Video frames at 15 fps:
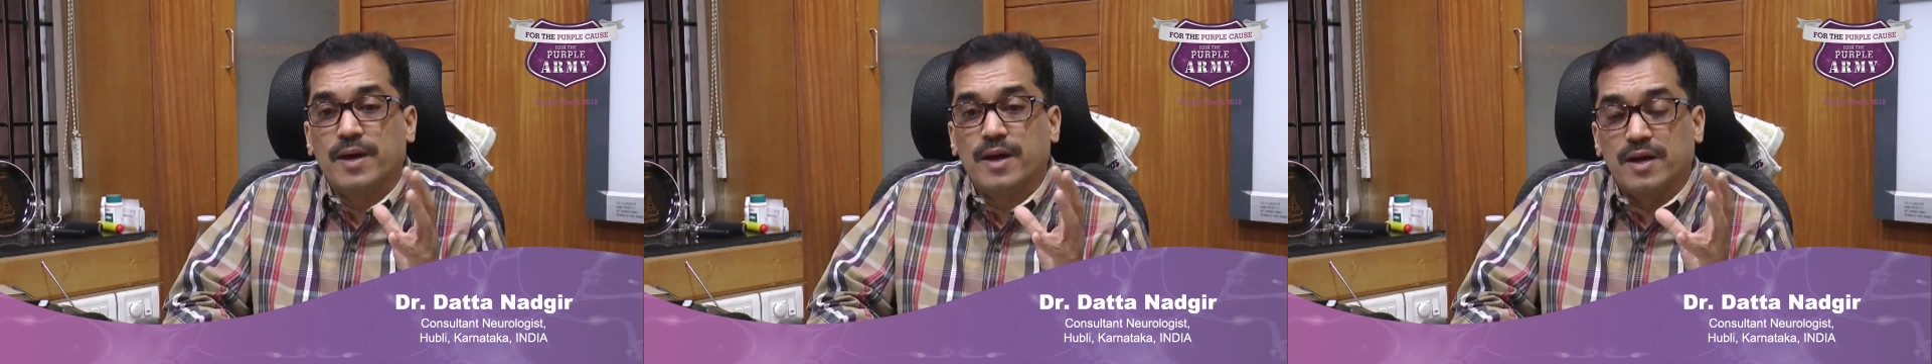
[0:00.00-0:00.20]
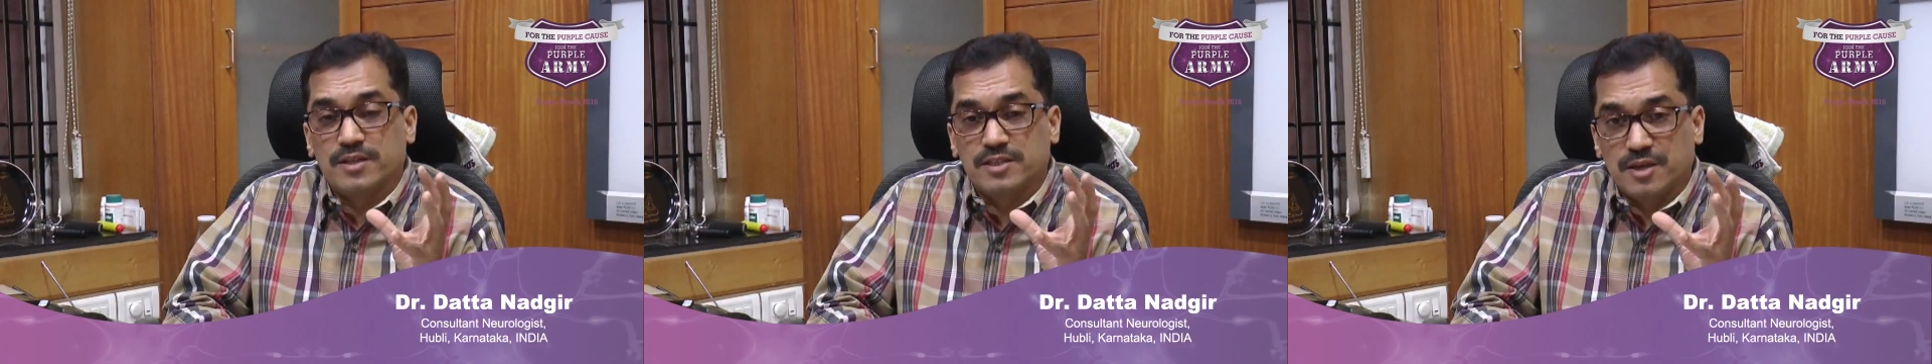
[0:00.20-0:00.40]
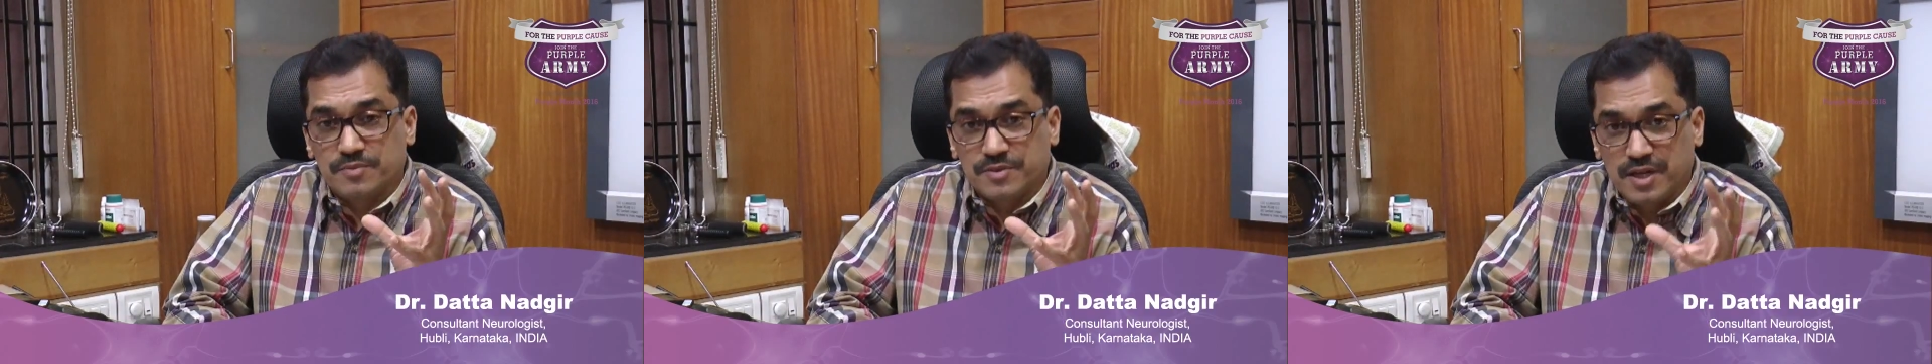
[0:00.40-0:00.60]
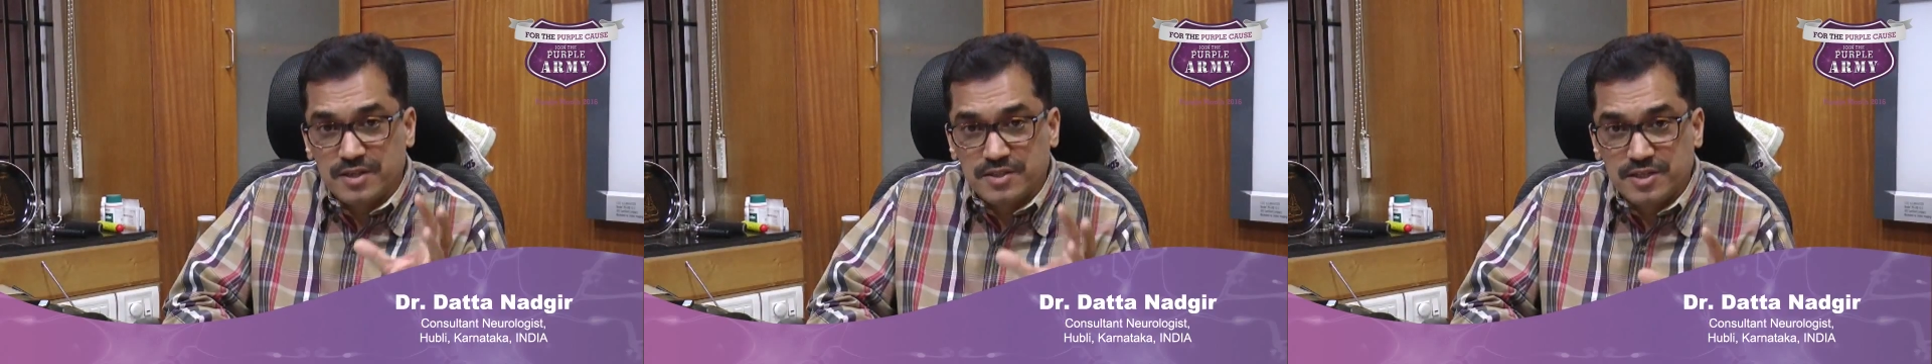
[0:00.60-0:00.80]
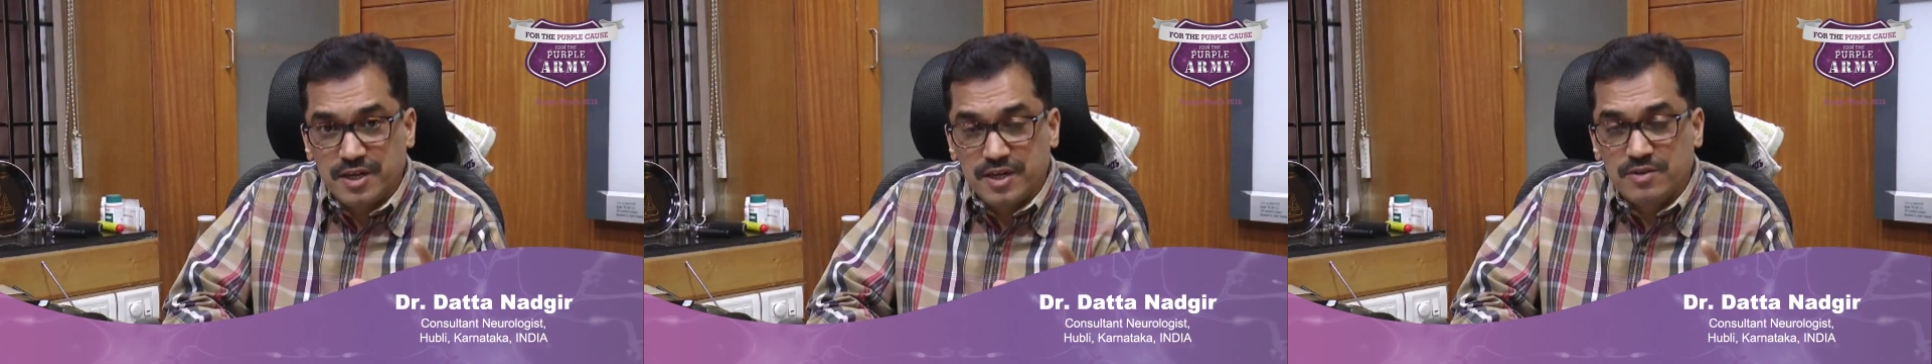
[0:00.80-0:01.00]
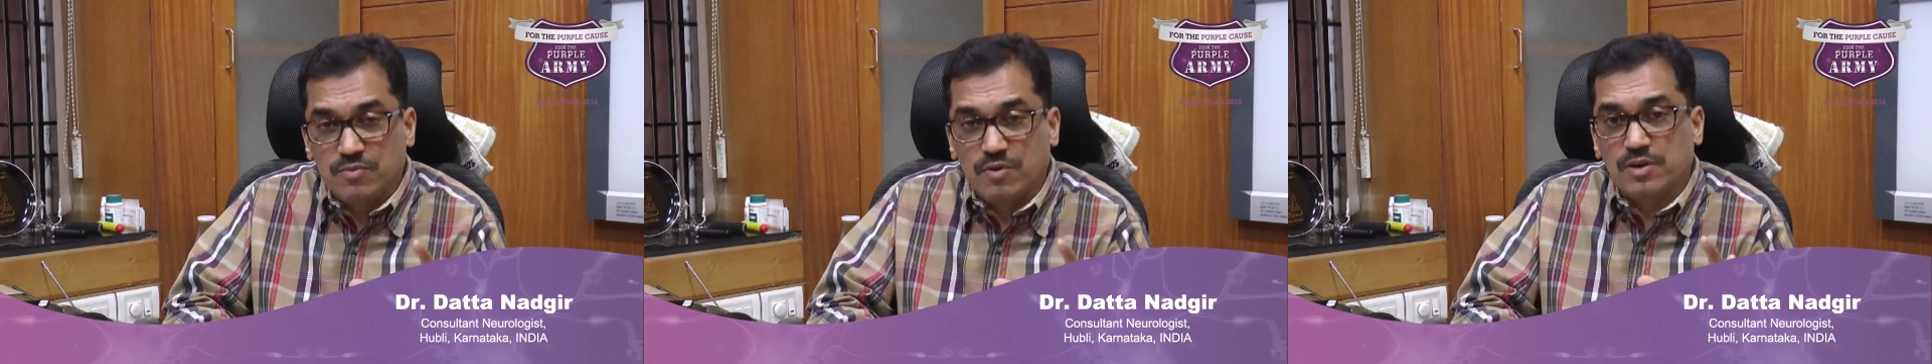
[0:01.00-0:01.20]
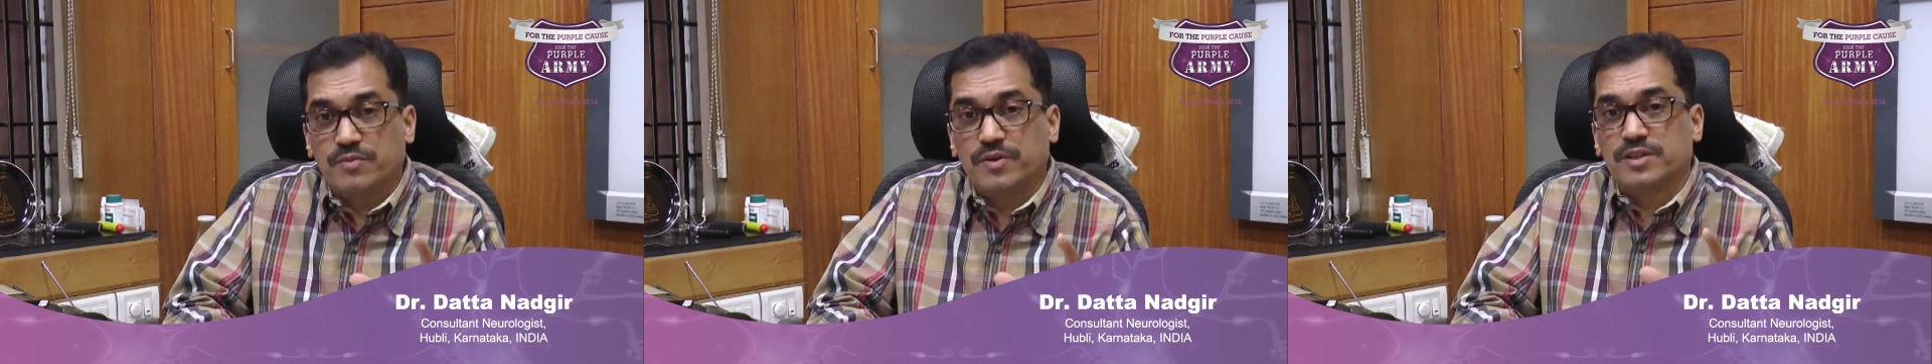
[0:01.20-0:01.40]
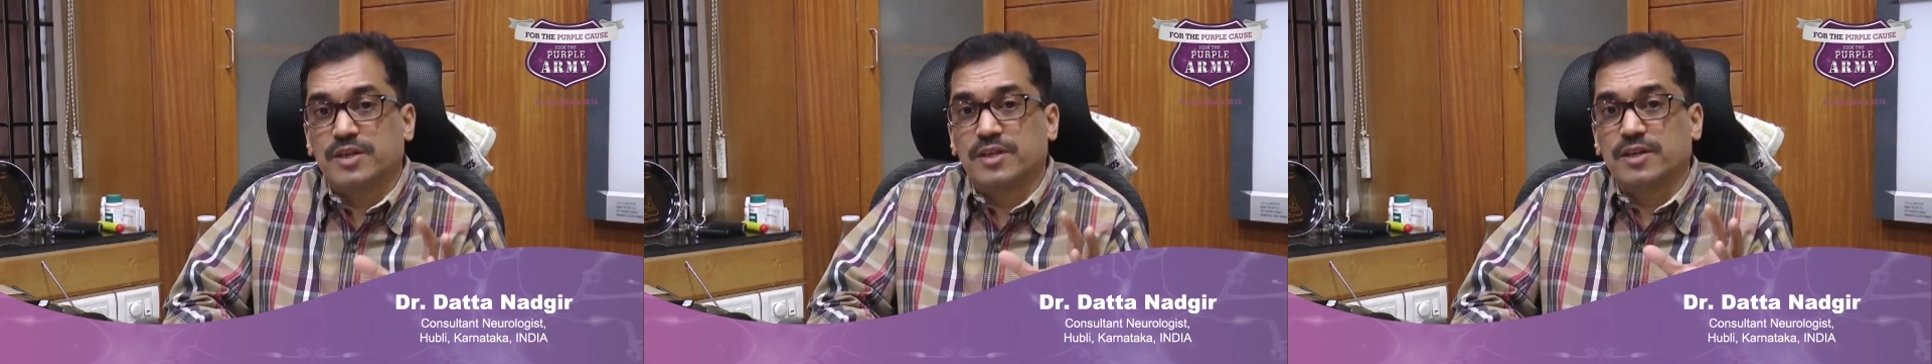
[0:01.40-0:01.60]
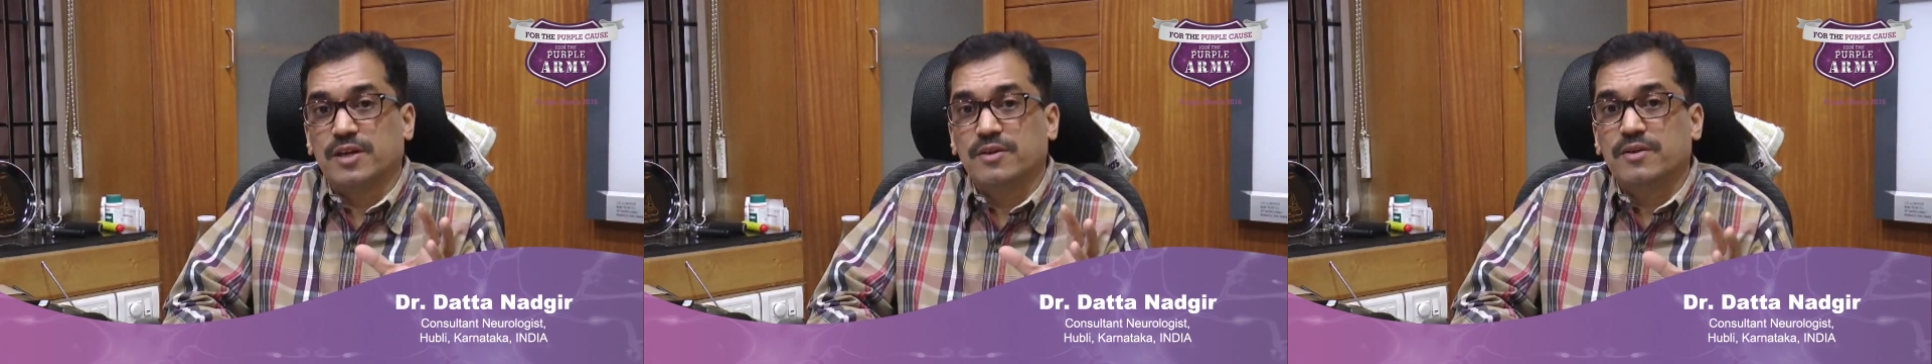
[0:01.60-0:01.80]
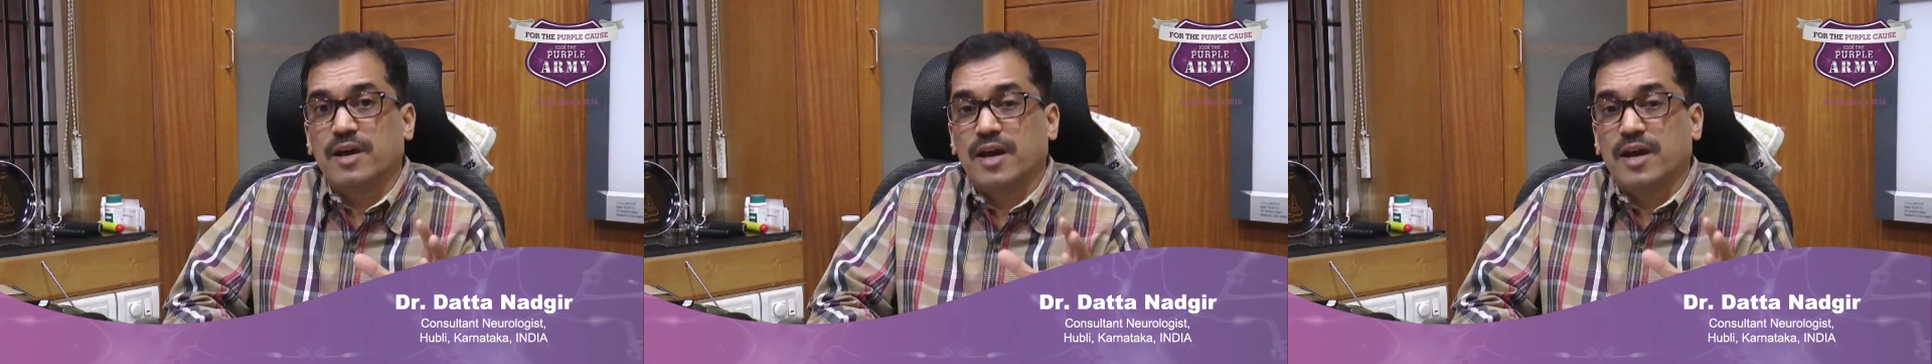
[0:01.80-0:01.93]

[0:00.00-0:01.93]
substantiate what we are thinking.